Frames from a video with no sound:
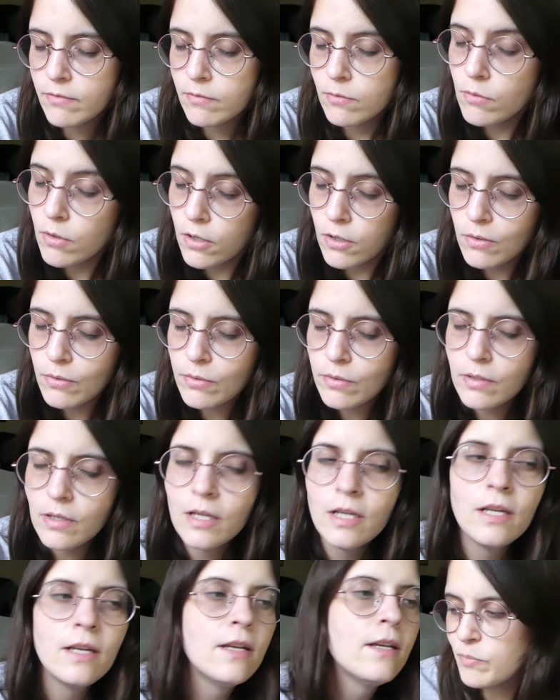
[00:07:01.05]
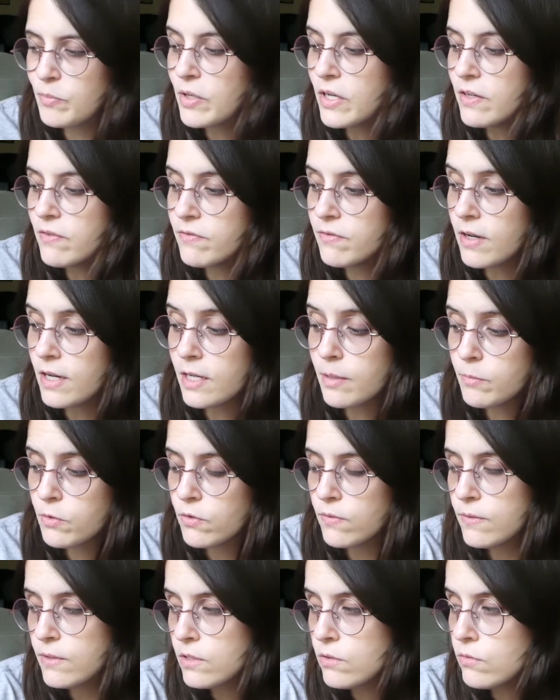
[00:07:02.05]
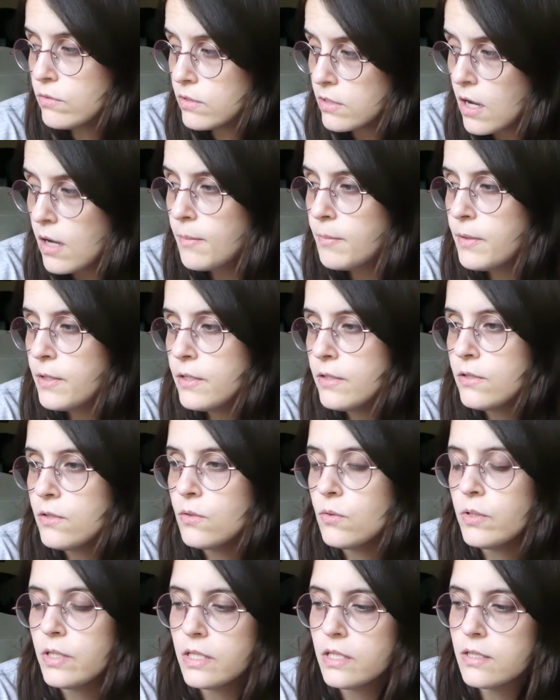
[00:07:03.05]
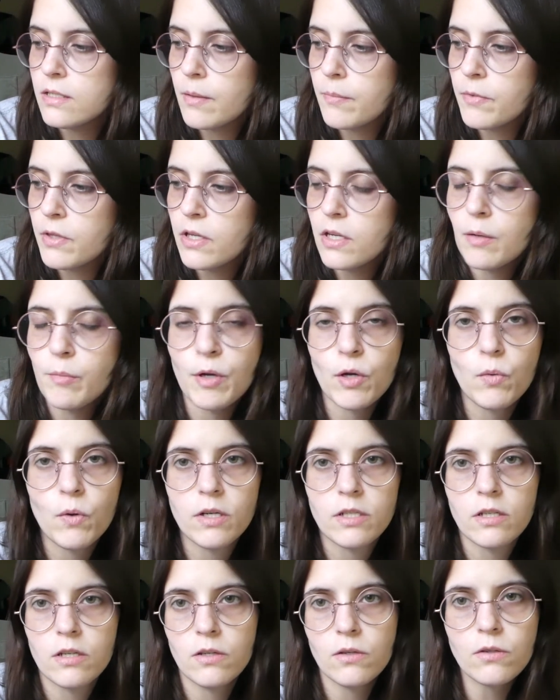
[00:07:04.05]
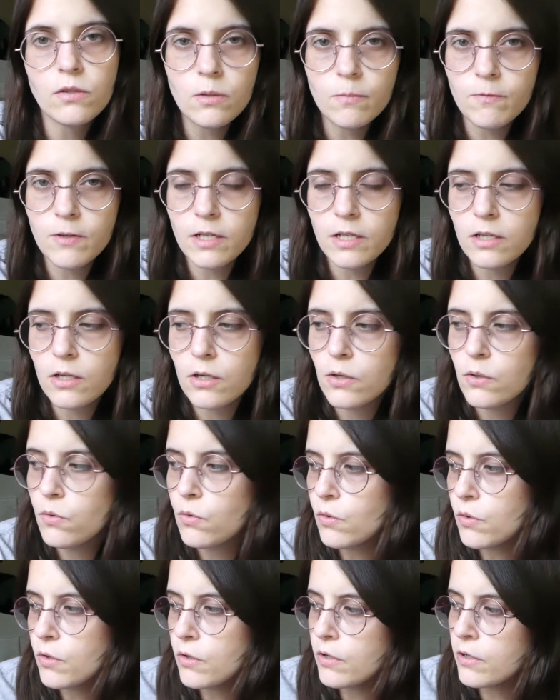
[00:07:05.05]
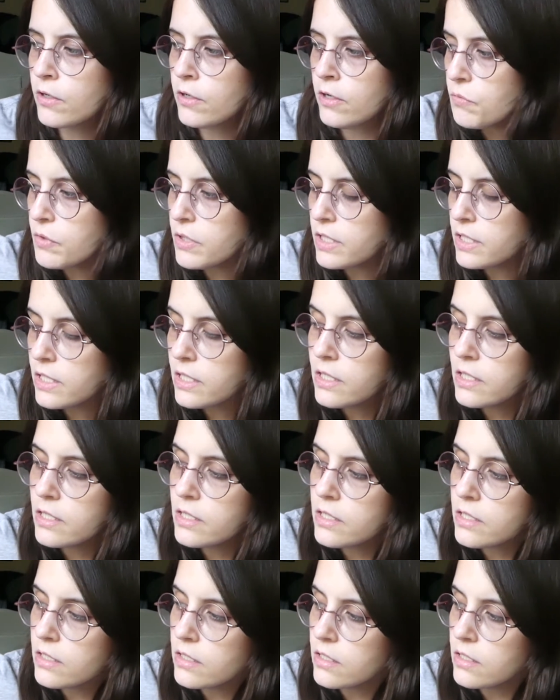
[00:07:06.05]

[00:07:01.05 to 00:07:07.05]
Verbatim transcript: grown. But I am going to stop to eat something. I might watch a YouTube video or read